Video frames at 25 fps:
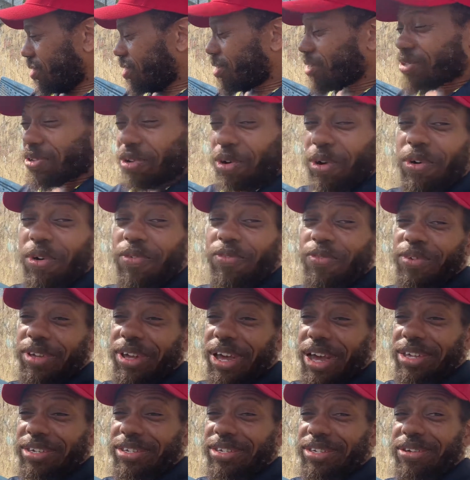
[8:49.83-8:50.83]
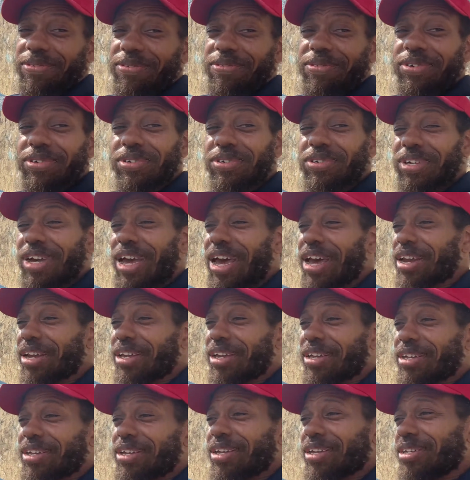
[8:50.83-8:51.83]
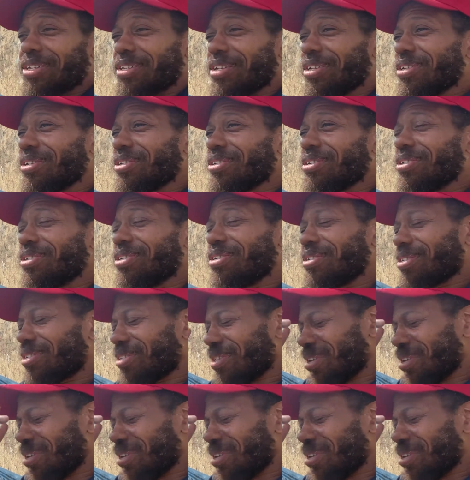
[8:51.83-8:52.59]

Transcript: so hopefully I see you in the chat. It, it, it's